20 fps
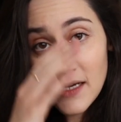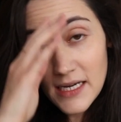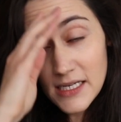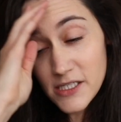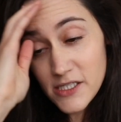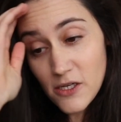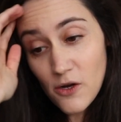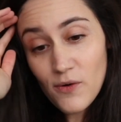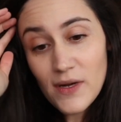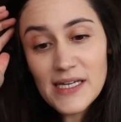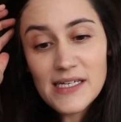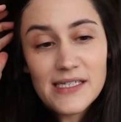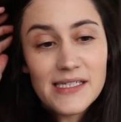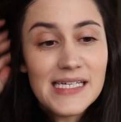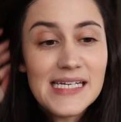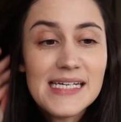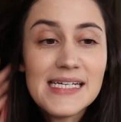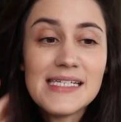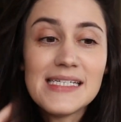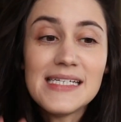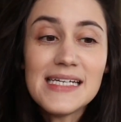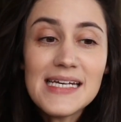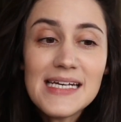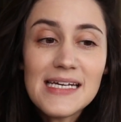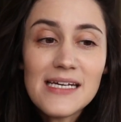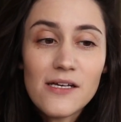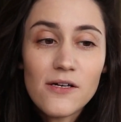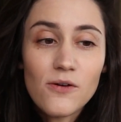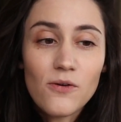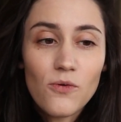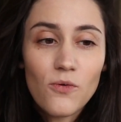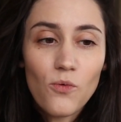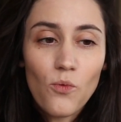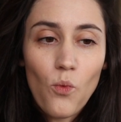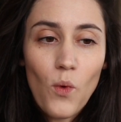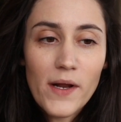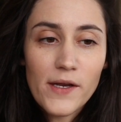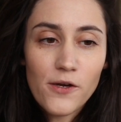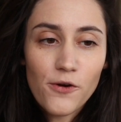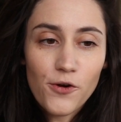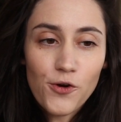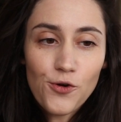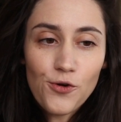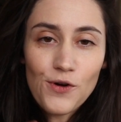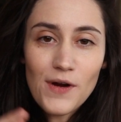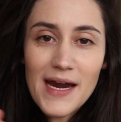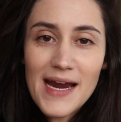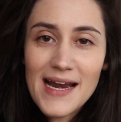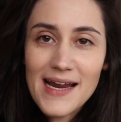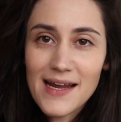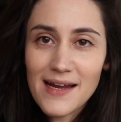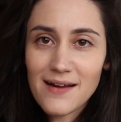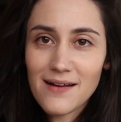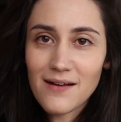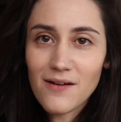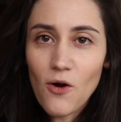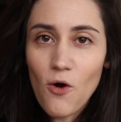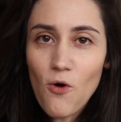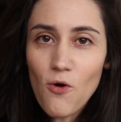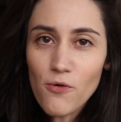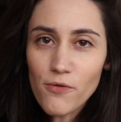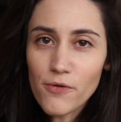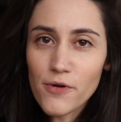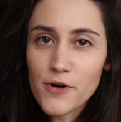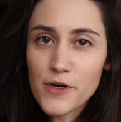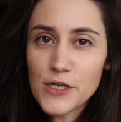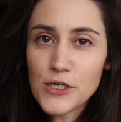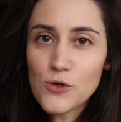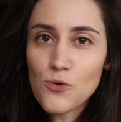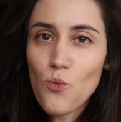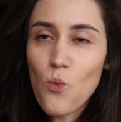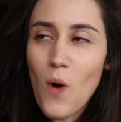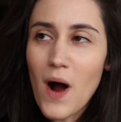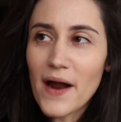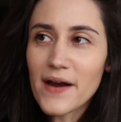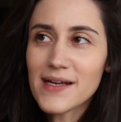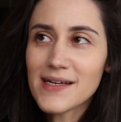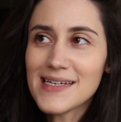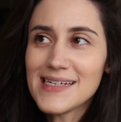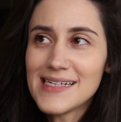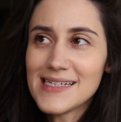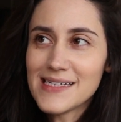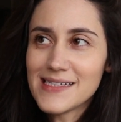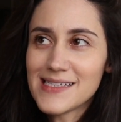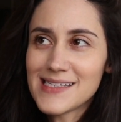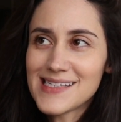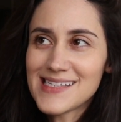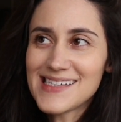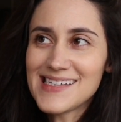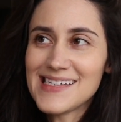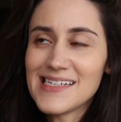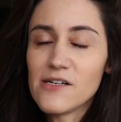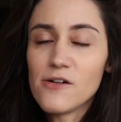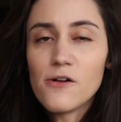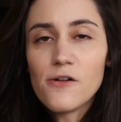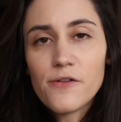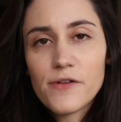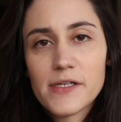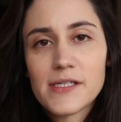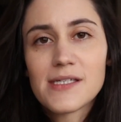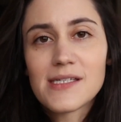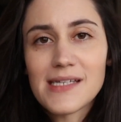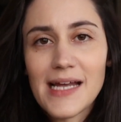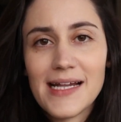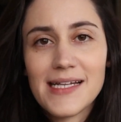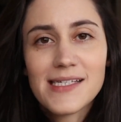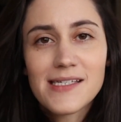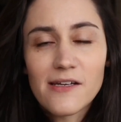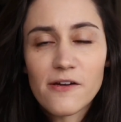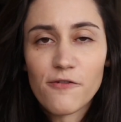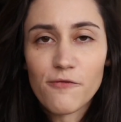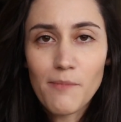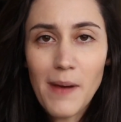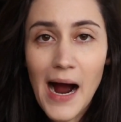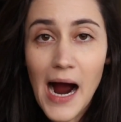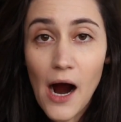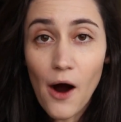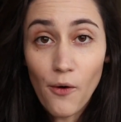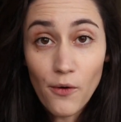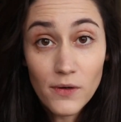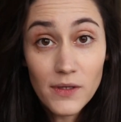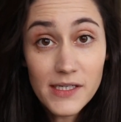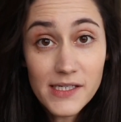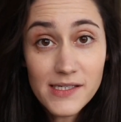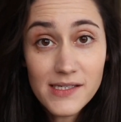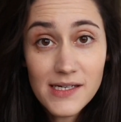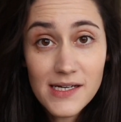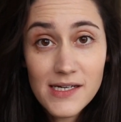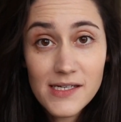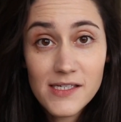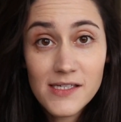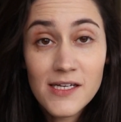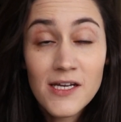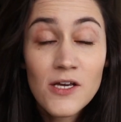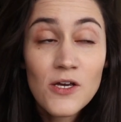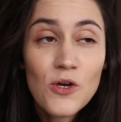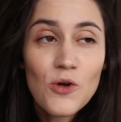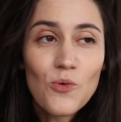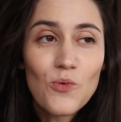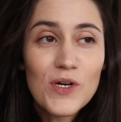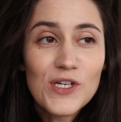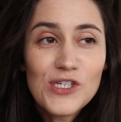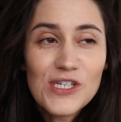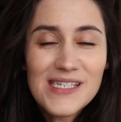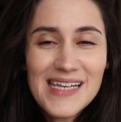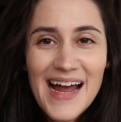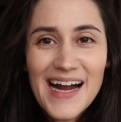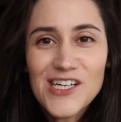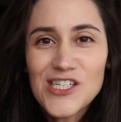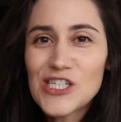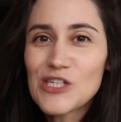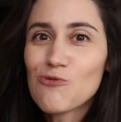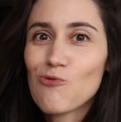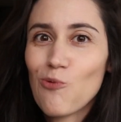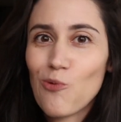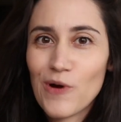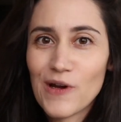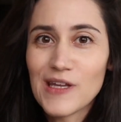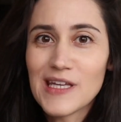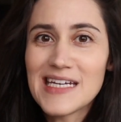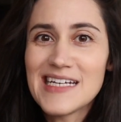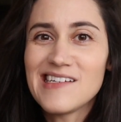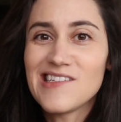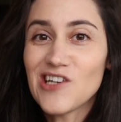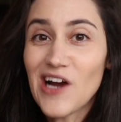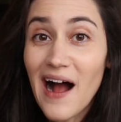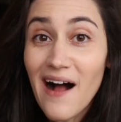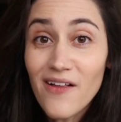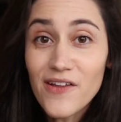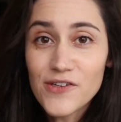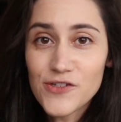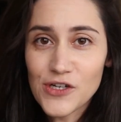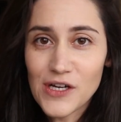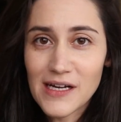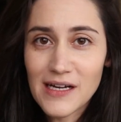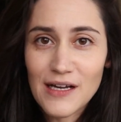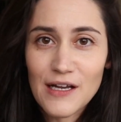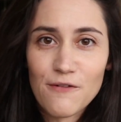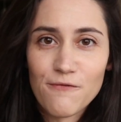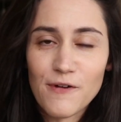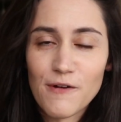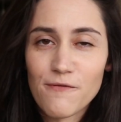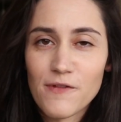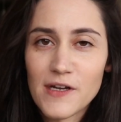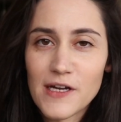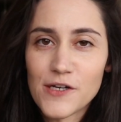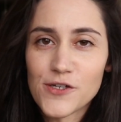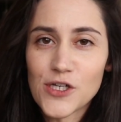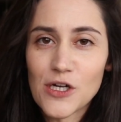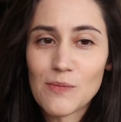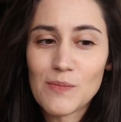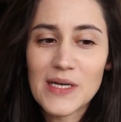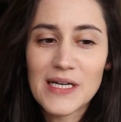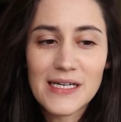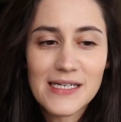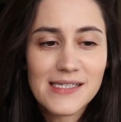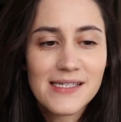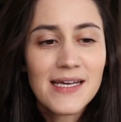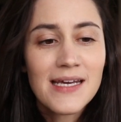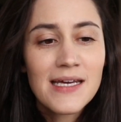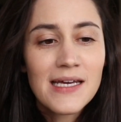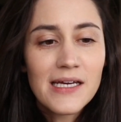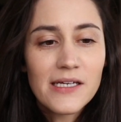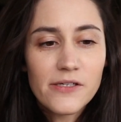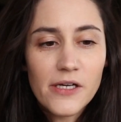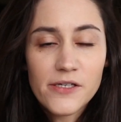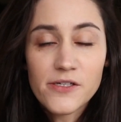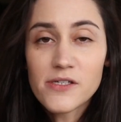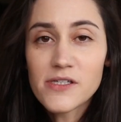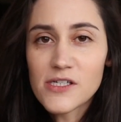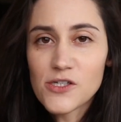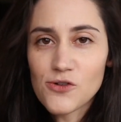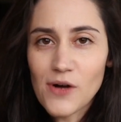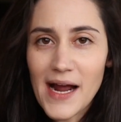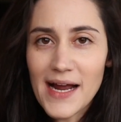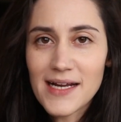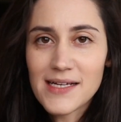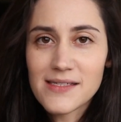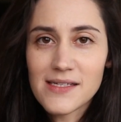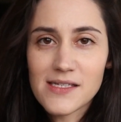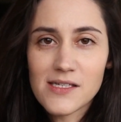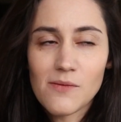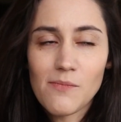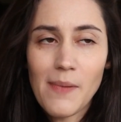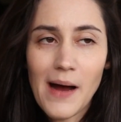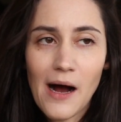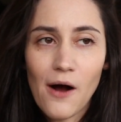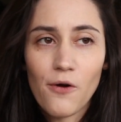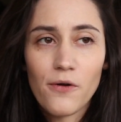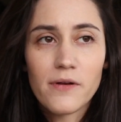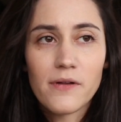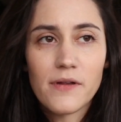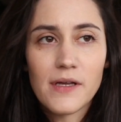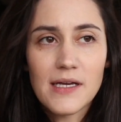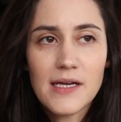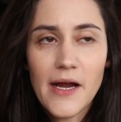And so in D&D, when you're creating horror, you want to instill this sense of powerlessness, which is actually really challenging in 5th edition because Dungeons & Dragons is about the